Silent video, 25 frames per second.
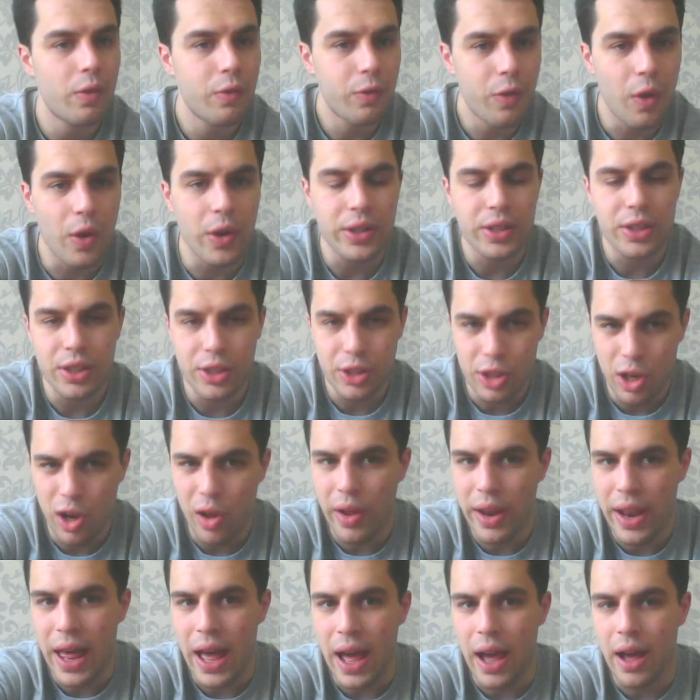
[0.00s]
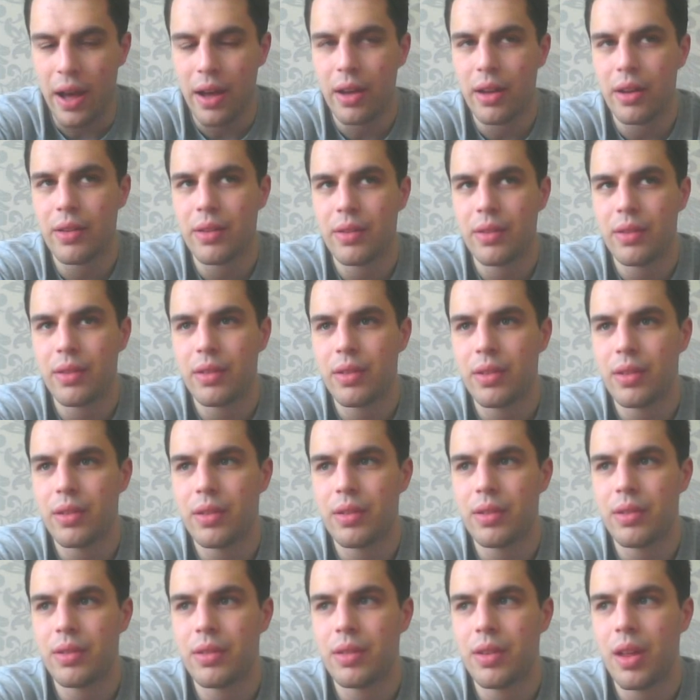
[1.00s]
fighters like that.
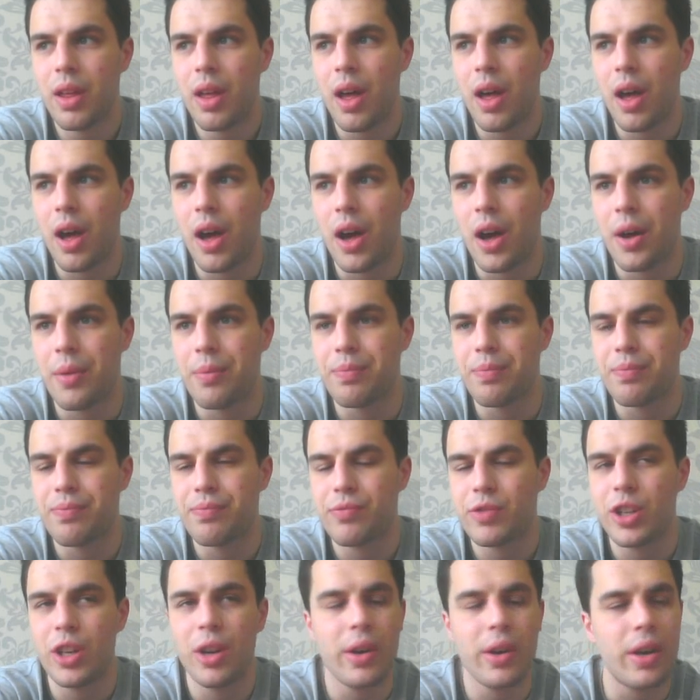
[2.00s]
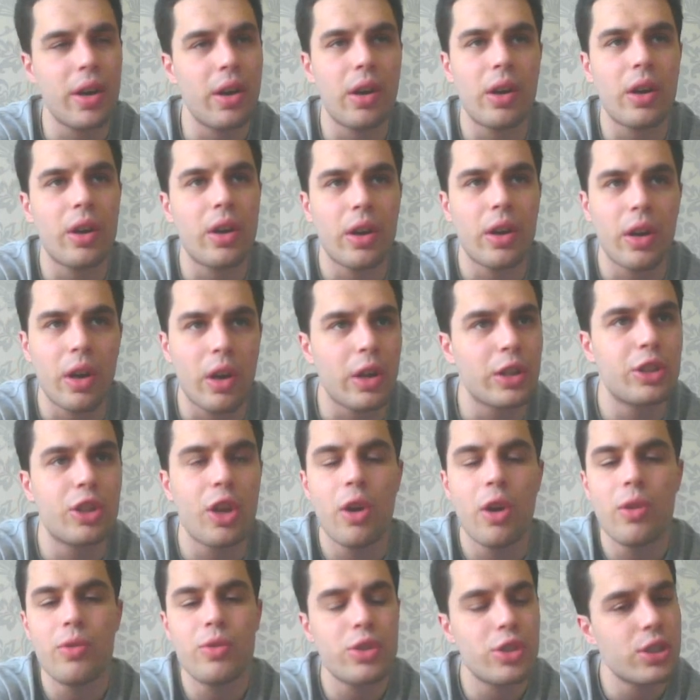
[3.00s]
You know, I
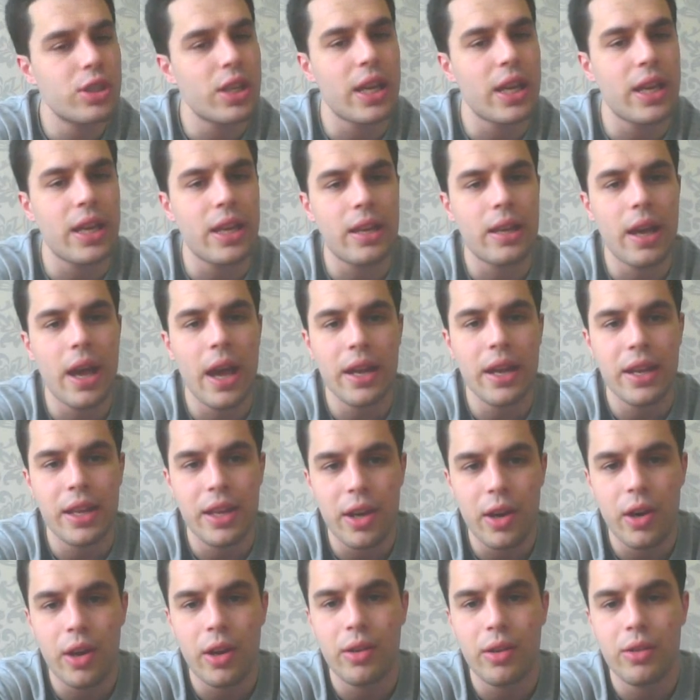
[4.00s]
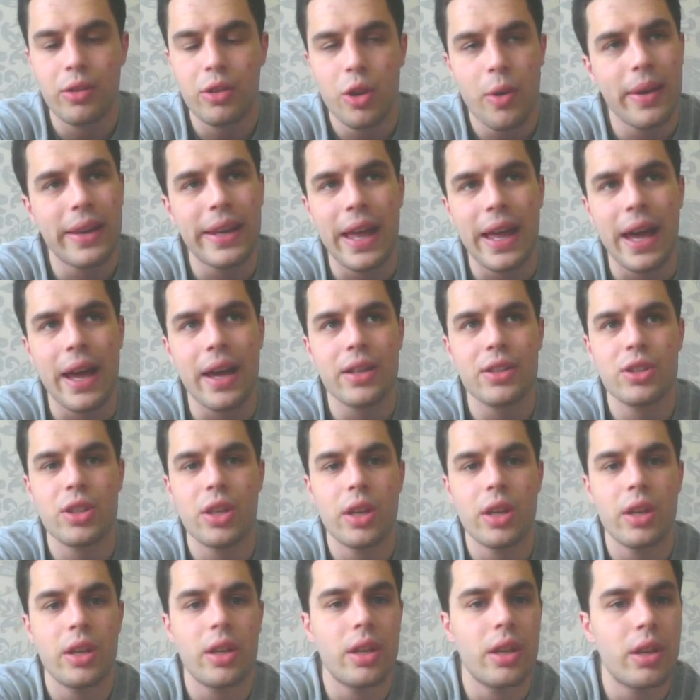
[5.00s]
don't see Eddie Hearn doing that
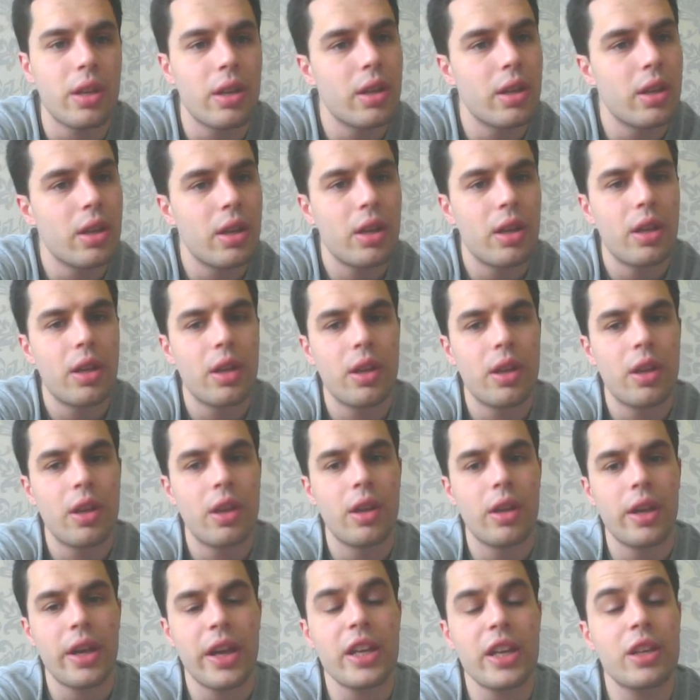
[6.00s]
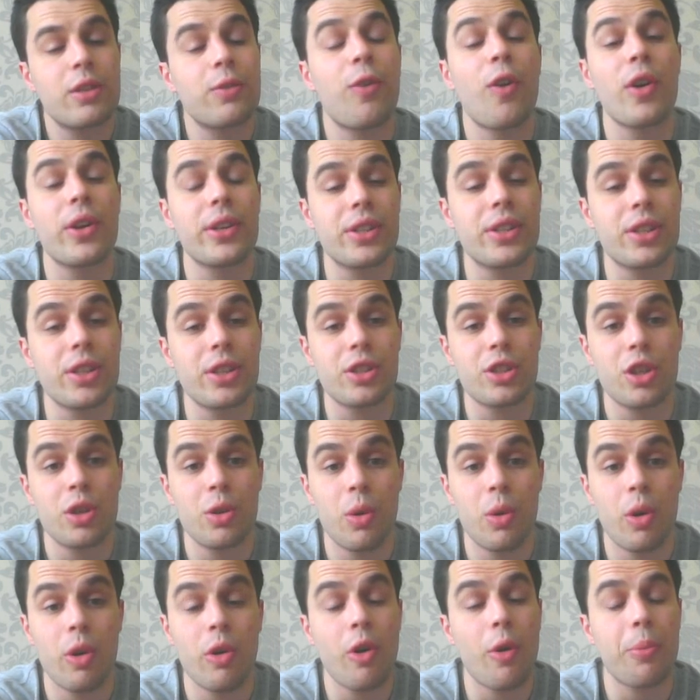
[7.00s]
to his fighters
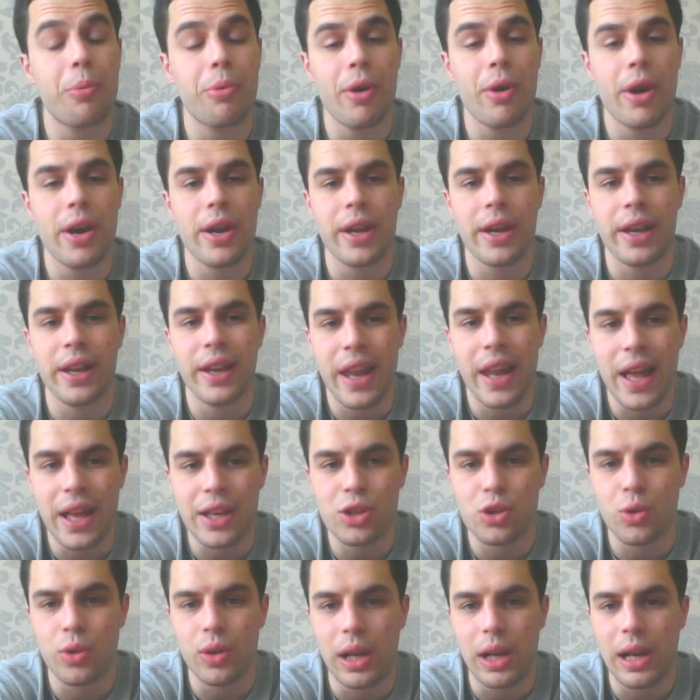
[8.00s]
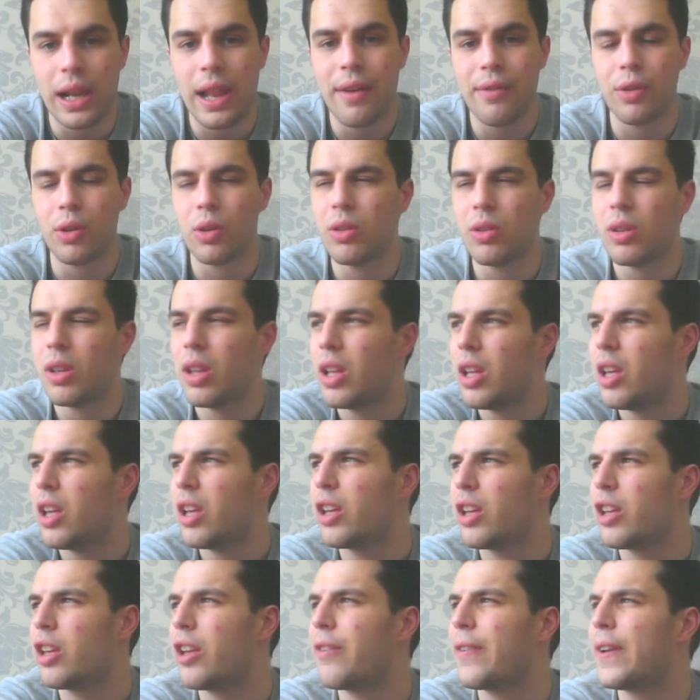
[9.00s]
who are operating at that sort of level.
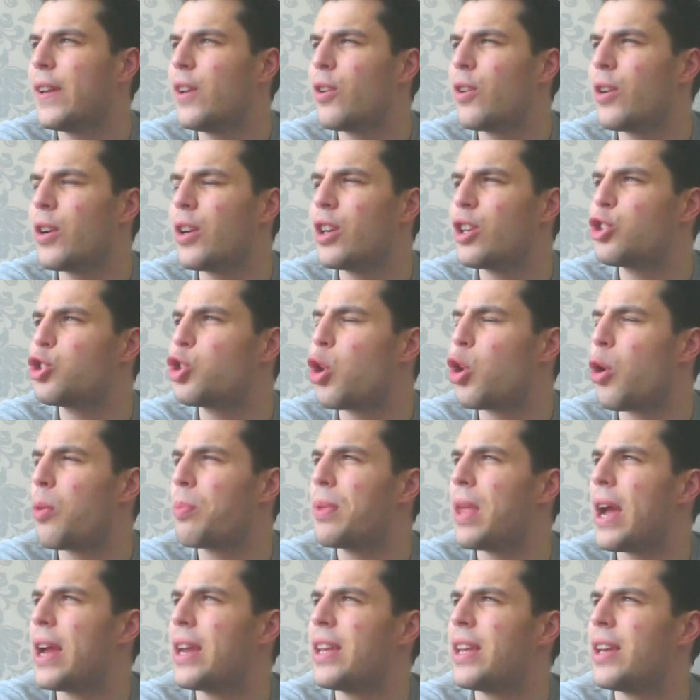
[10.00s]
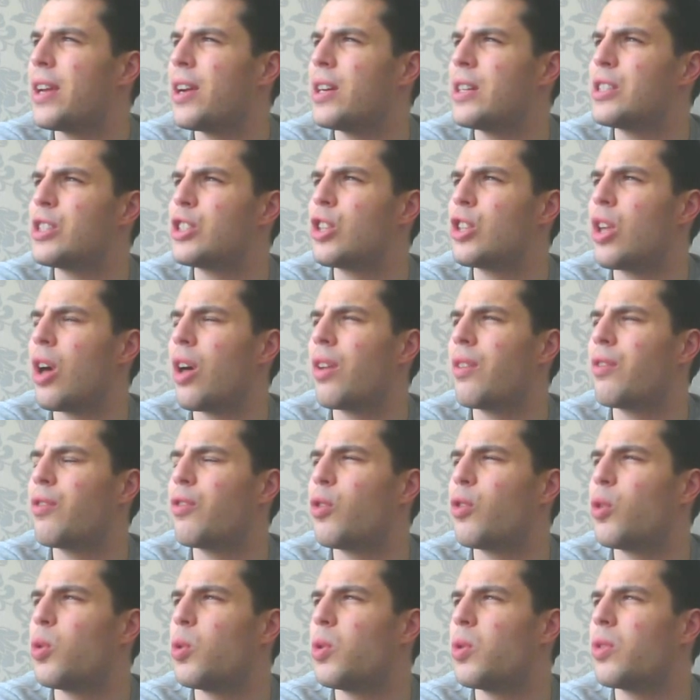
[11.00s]
If you look at the job that Eddie Hearn's done
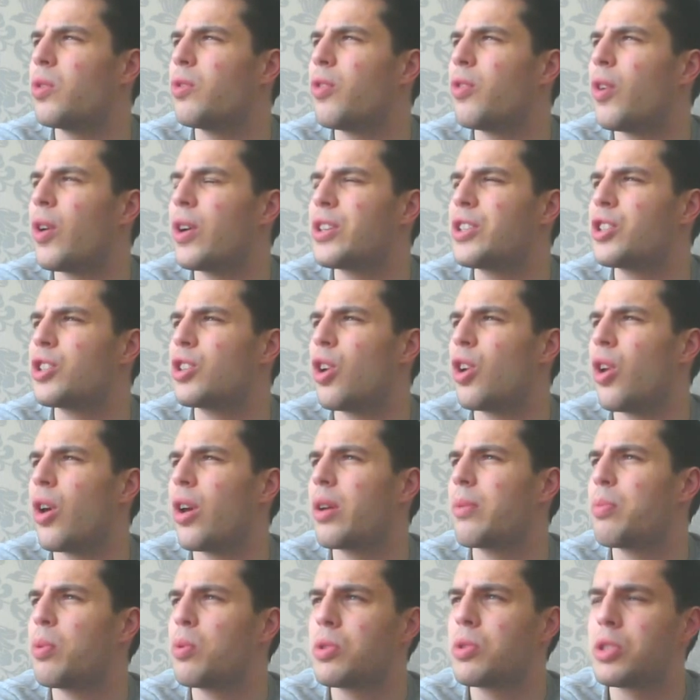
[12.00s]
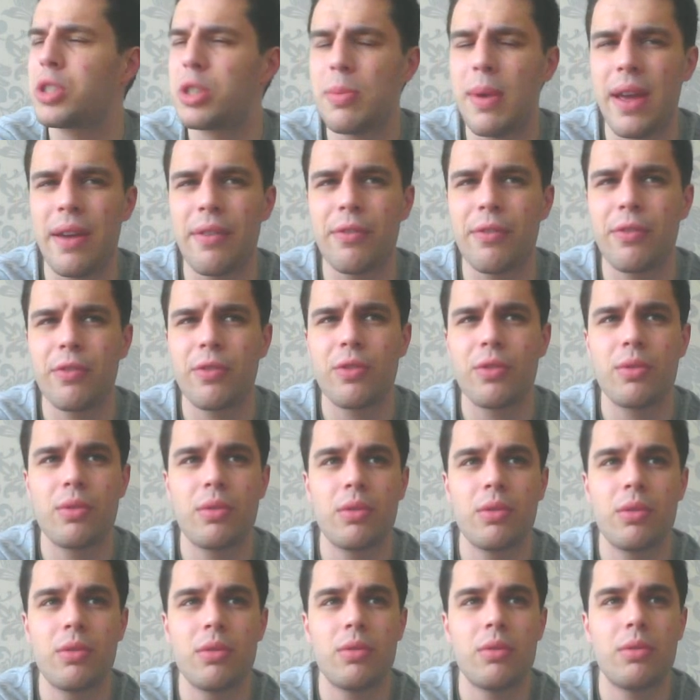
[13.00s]
for fighters like Paul Smith,
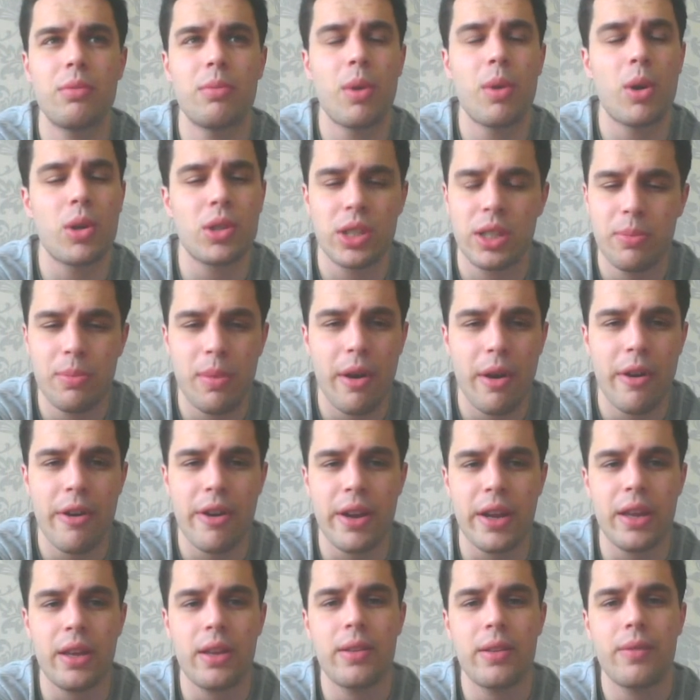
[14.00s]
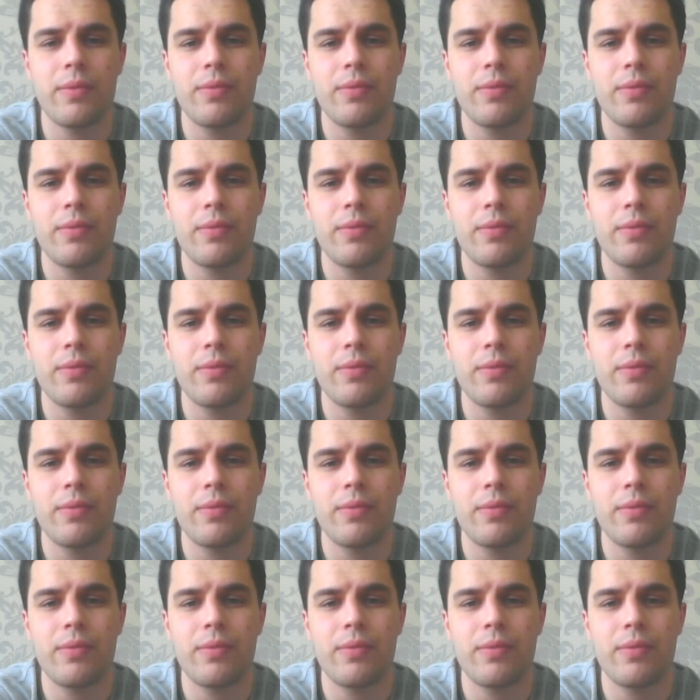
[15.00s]
Martin Murray,